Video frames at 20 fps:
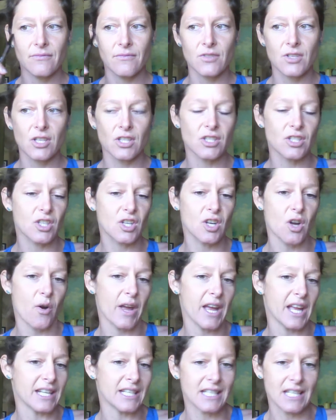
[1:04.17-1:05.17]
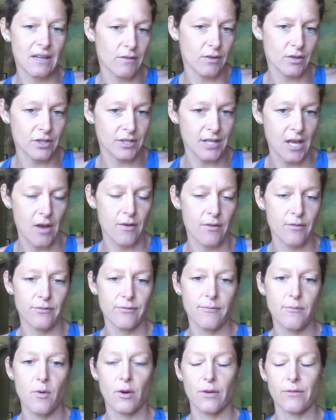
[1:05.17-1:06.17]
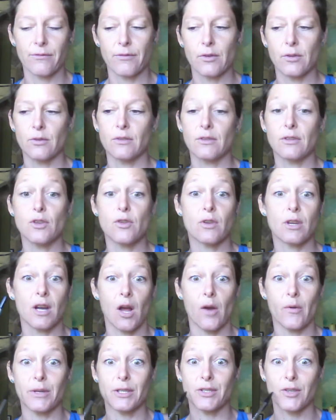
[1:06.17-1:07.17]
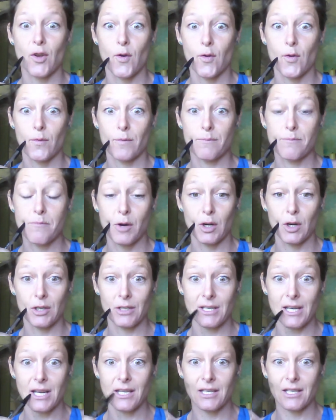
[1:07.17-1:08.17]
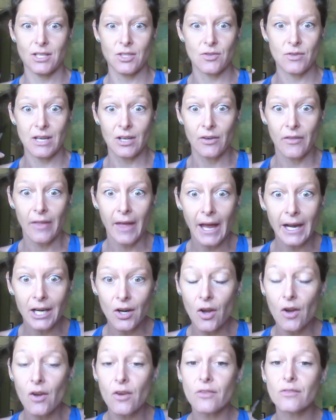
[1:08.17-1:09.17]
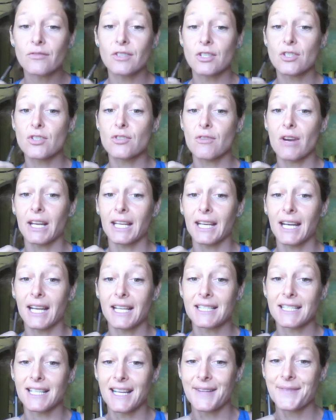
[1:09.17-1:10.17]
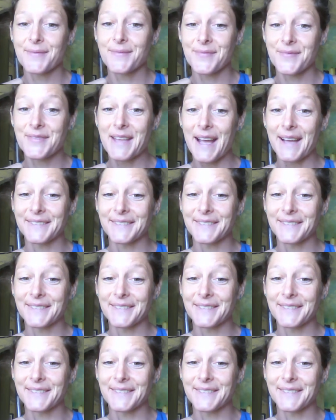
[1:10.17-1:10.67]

just go ahead and give yourself more food? You can always go and purge it. Did you hear that at all? Did you recognize it? I did. Yeah.